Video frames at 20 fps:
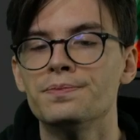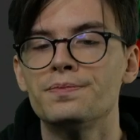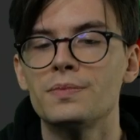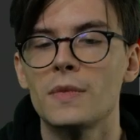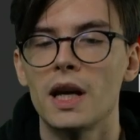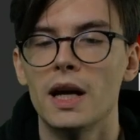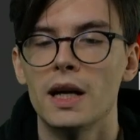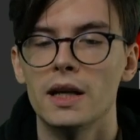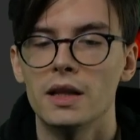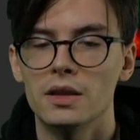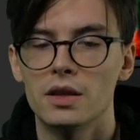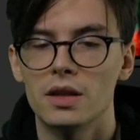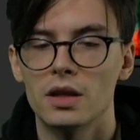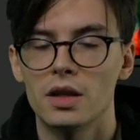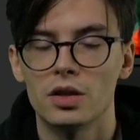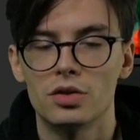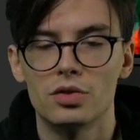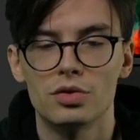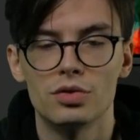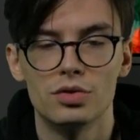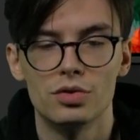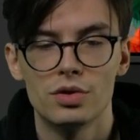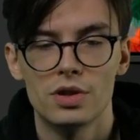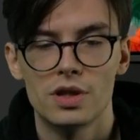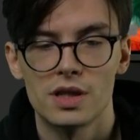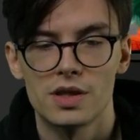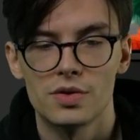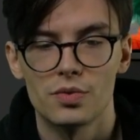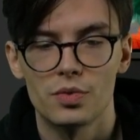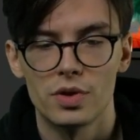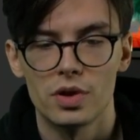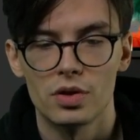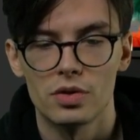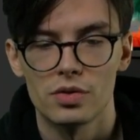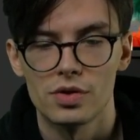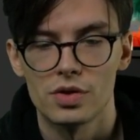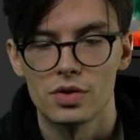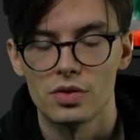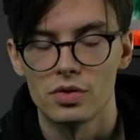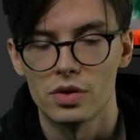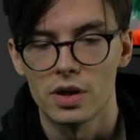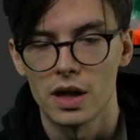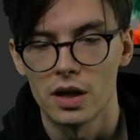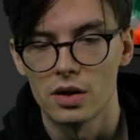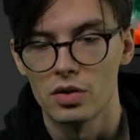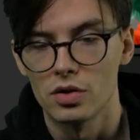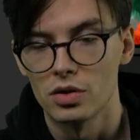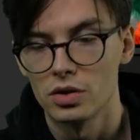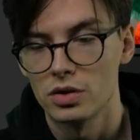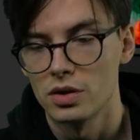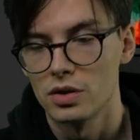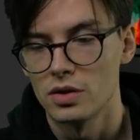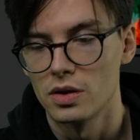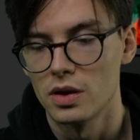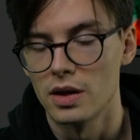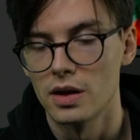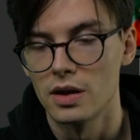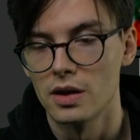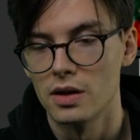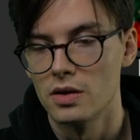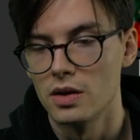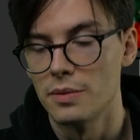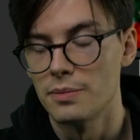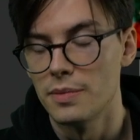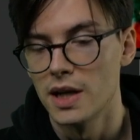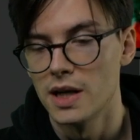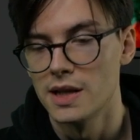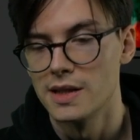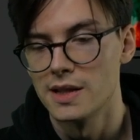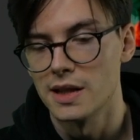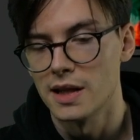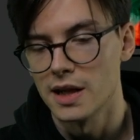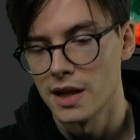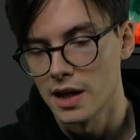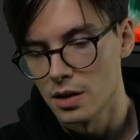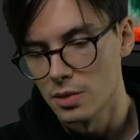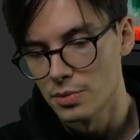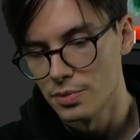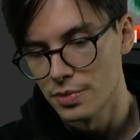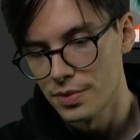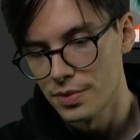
And to do this, we also got amazing help.